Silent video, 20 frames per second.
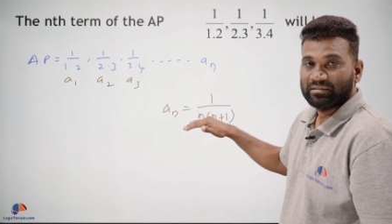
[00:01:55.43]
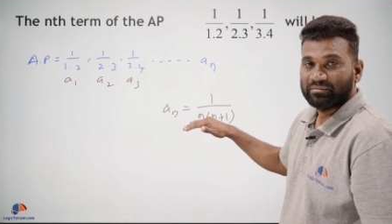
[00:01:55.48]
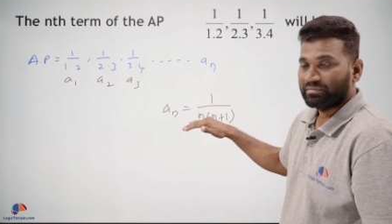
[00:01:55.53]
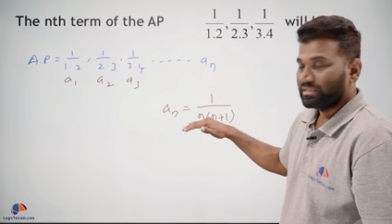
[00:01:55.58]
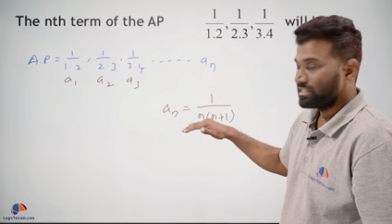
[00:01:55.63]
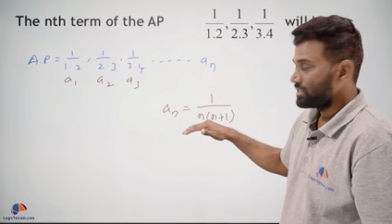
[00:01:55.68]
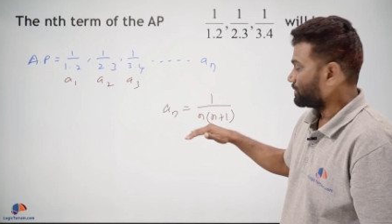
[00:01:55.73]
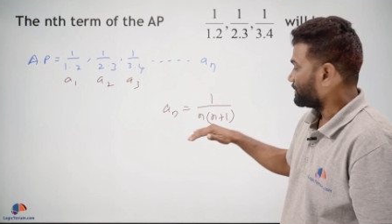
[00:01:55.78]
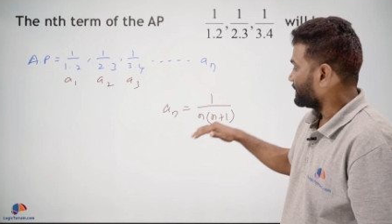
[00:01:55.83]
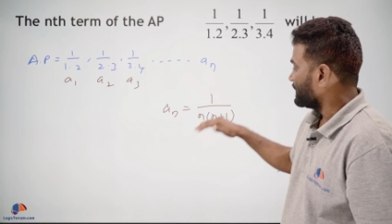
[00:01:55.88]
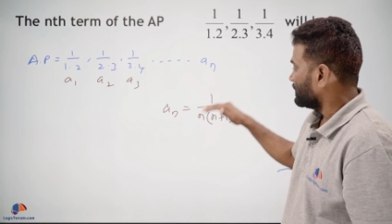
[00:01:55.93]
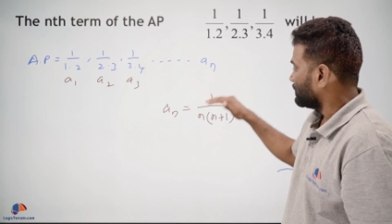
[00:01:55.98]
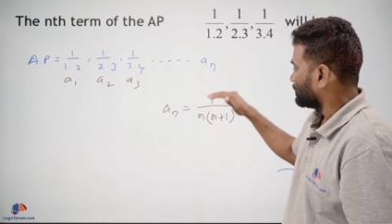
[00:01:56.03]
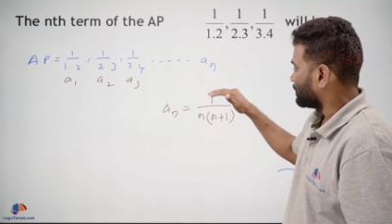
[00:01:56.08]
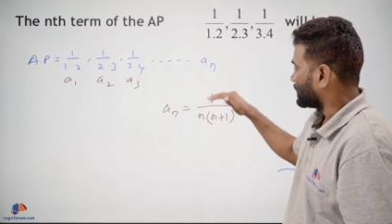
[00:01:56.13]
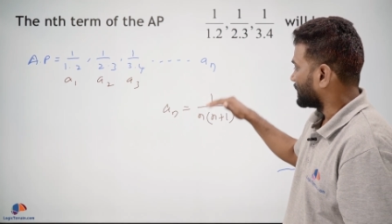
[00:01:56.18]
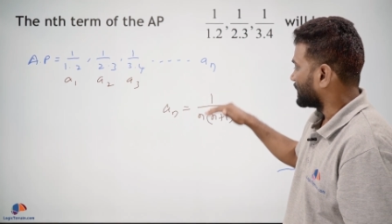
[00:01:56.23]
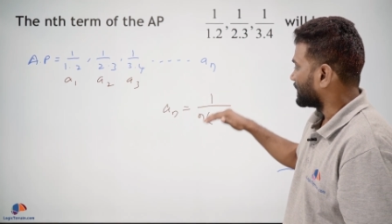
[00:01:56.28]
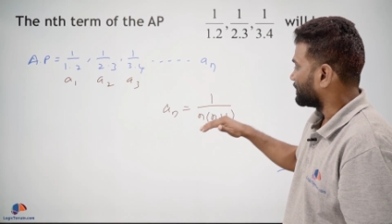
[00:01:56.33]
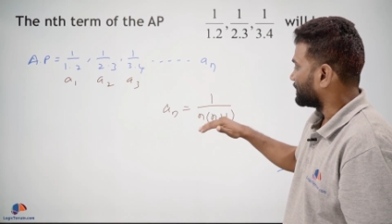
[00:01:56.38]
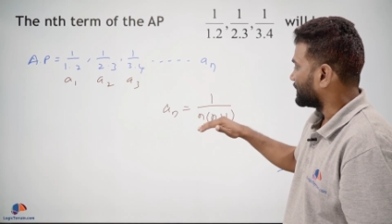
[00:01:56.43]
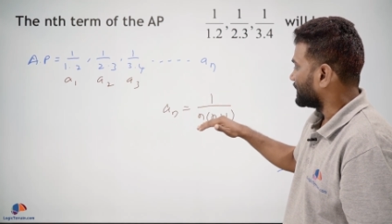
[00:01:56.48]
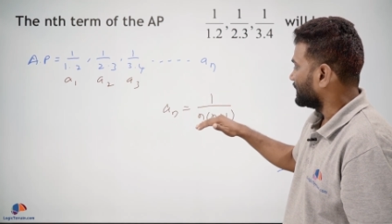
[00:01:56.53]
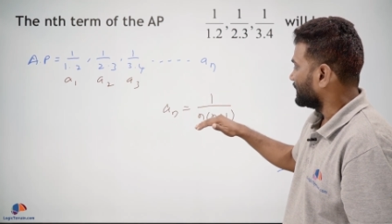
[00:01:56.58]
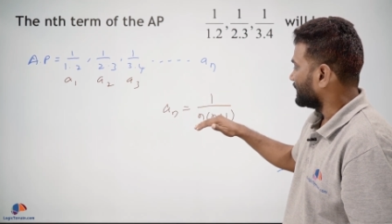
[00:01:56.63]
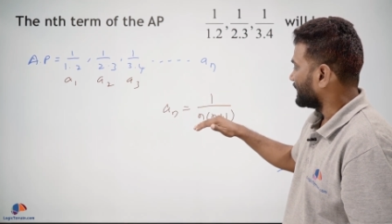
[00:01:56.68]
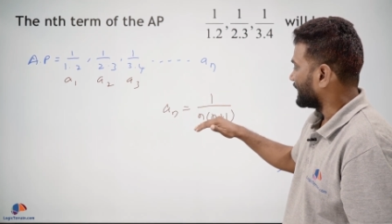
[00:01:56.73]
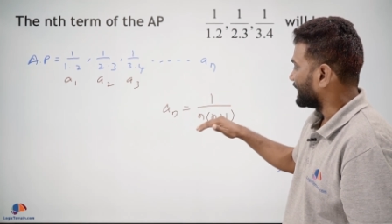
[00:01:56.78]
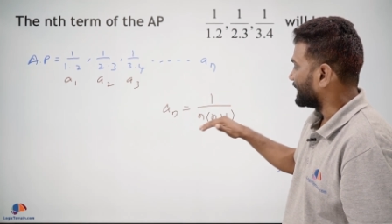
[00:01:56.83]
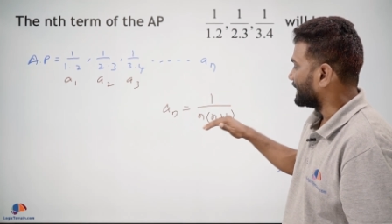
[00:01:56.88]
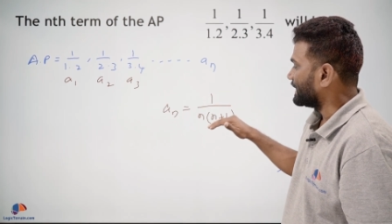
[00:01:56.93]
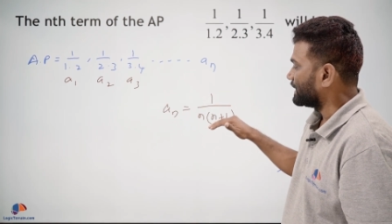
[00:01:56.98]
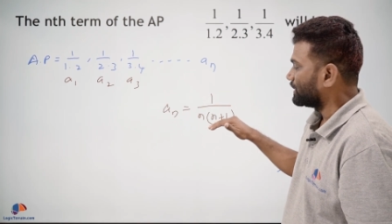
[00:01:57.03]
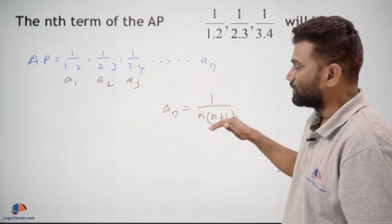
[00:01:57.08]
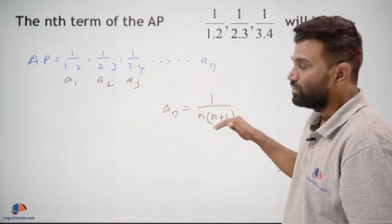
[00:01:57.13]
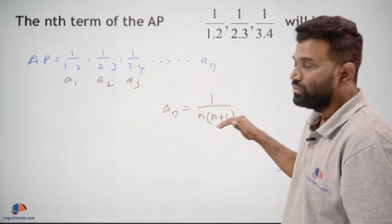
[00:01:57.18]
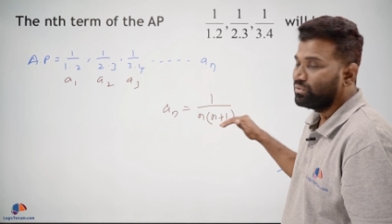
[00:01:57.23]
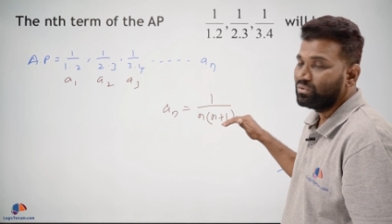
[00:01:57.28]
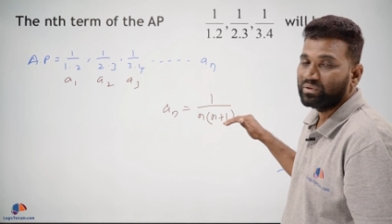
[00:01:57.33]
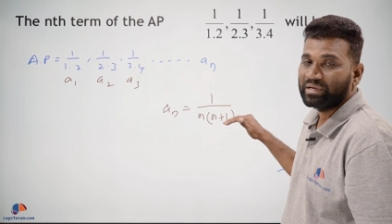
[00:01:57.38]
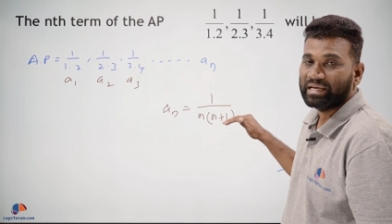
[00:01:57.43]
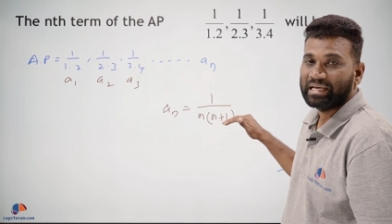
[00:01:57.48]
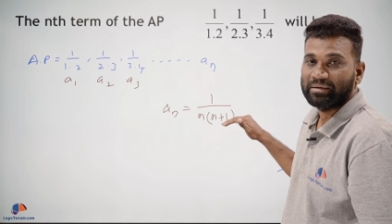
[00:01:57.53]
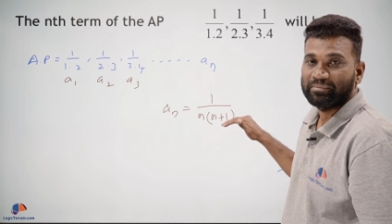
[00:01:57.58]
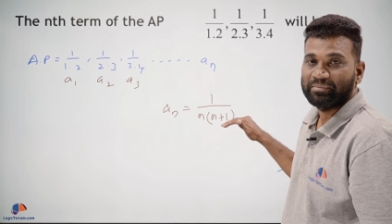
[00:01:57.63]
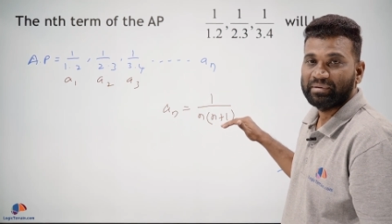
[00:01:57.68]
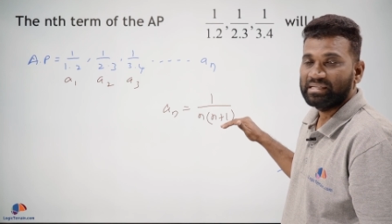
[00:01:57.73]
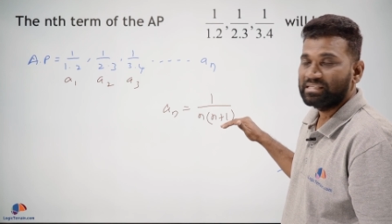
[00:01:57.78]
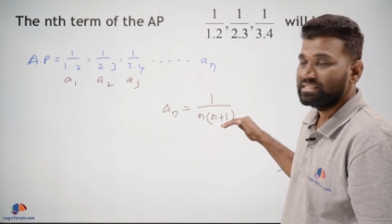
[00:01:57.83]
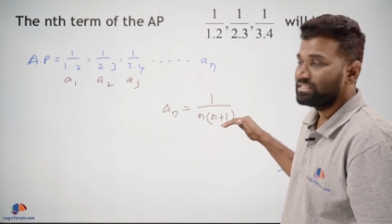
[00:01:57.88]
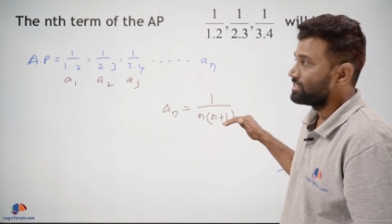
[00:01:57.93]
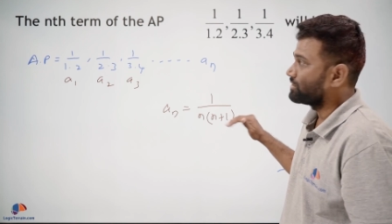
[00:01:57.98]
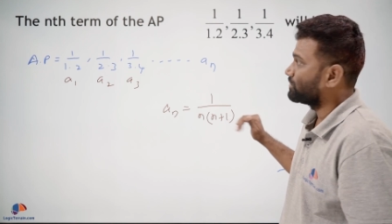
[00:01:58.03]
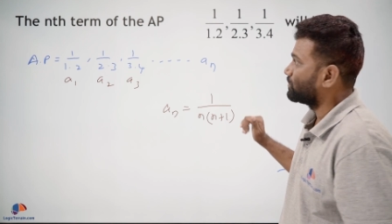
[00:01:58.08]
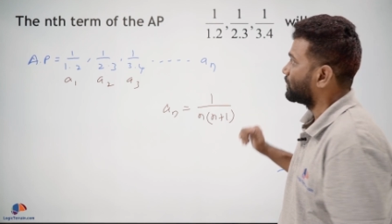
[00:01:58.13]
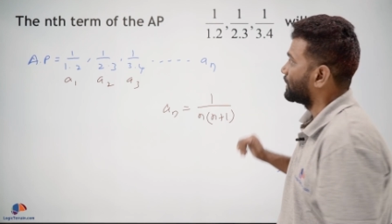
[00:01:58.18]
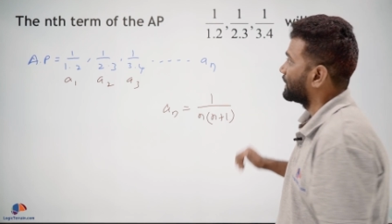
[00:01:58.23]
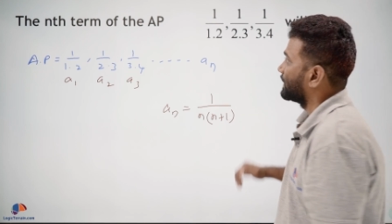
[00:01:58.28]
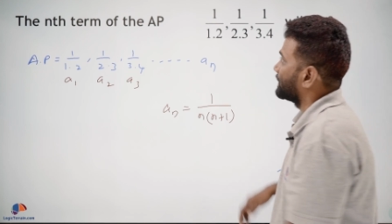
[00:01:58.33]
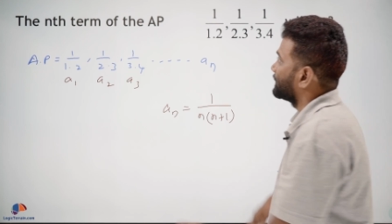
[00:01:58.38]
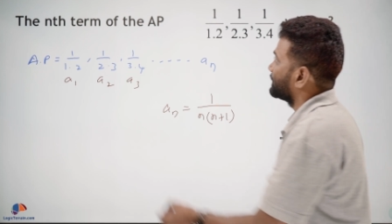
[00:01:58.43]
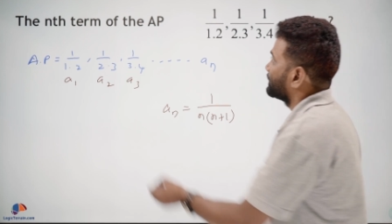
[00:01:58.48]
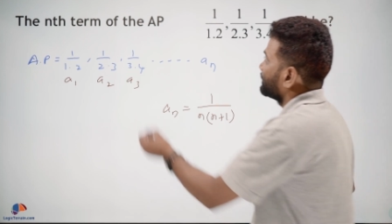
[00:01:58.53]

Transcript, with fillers: must be 1 upon n into n plus 1.